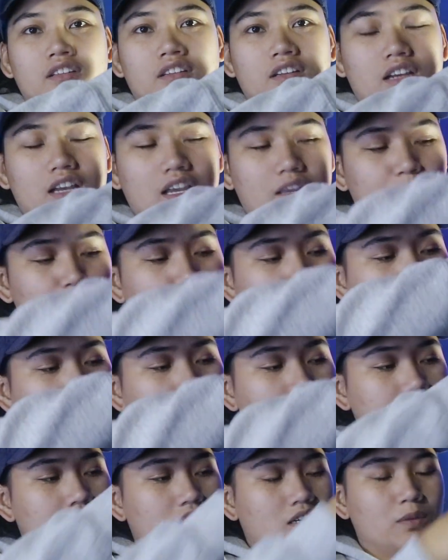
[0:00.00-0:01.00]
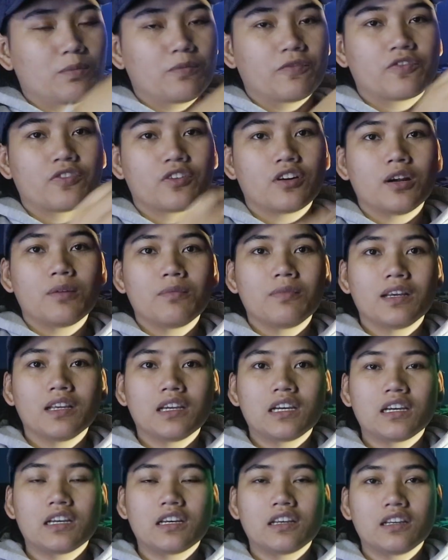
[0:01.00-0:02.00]
I picked this up from
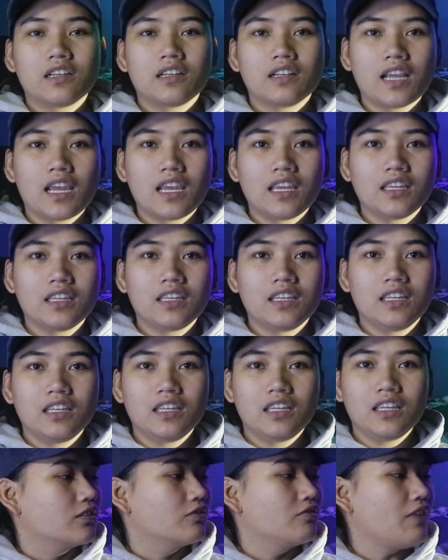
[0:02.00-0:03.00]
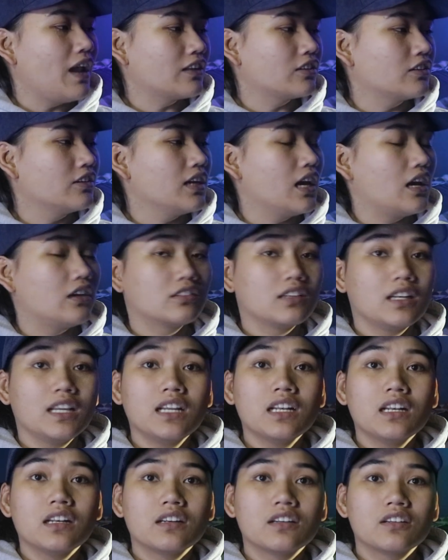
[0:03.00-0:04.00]
a Nike factory
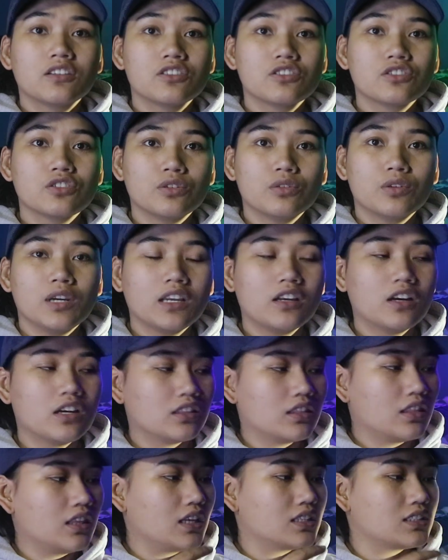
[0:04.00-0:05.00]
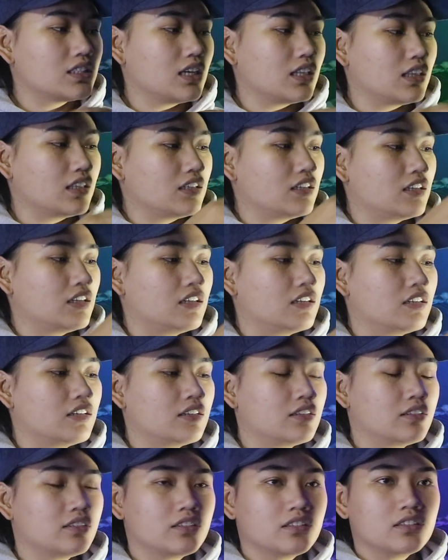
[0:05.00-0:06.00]
outlet, so I got this at
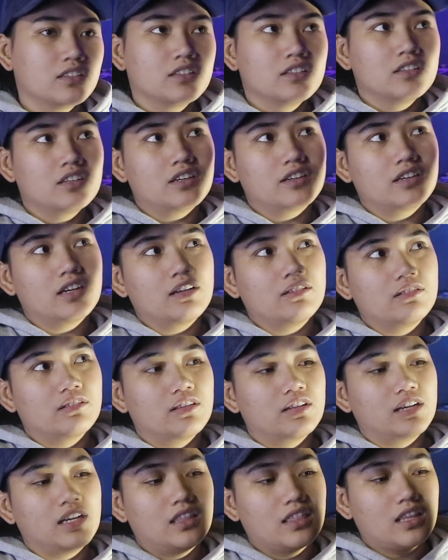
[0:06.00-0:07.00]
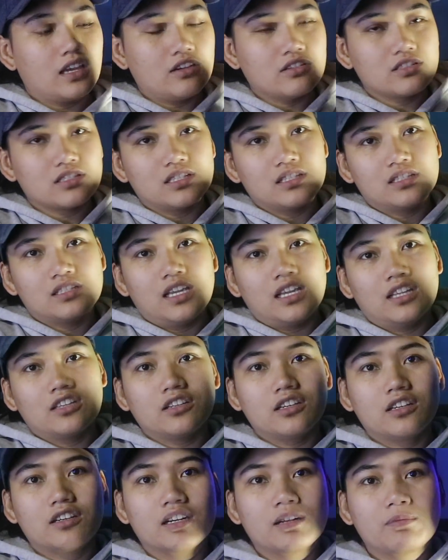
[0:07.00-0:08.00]
around
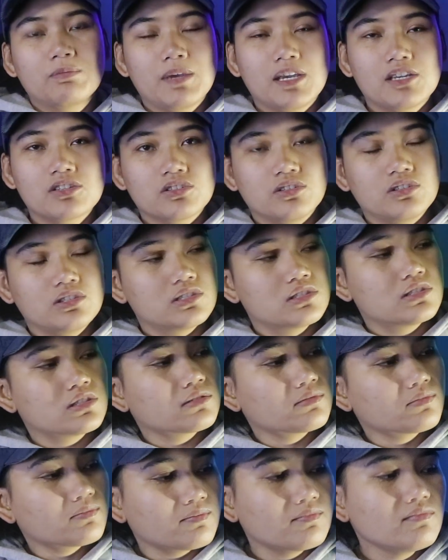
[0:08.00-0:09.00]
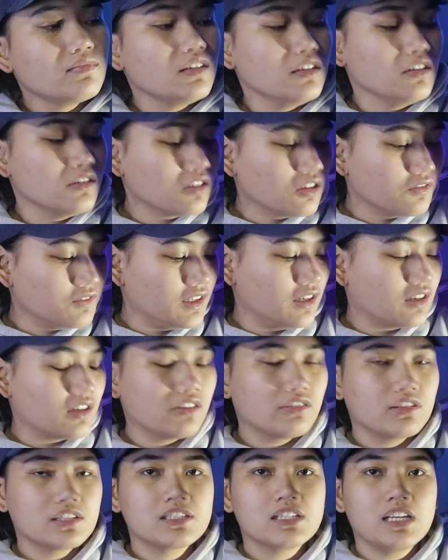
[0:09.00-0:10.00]
3,800 pesos, roughly
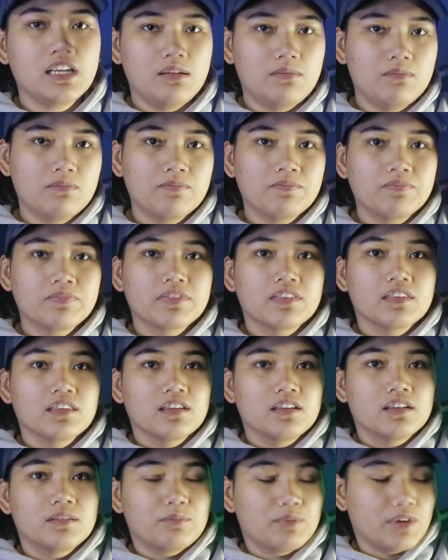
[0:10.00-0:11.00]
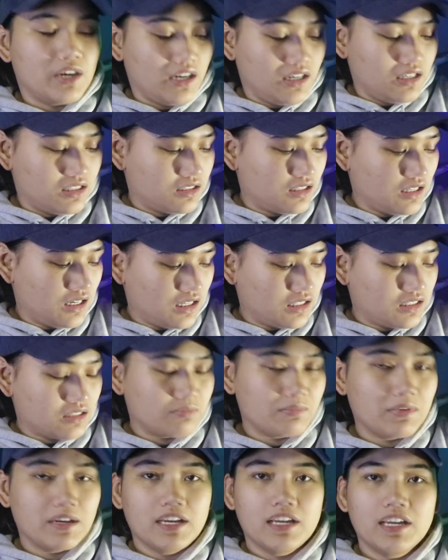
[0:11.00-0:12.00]
around the same price as
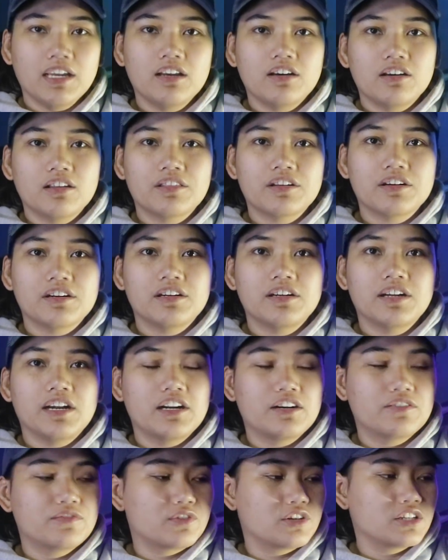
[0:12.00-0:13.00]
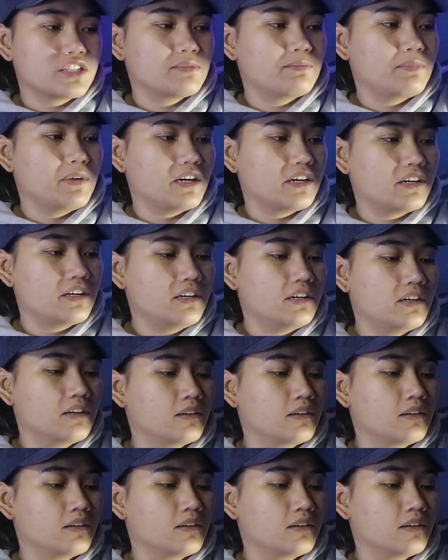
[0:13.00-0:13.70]
my other Air Force pair.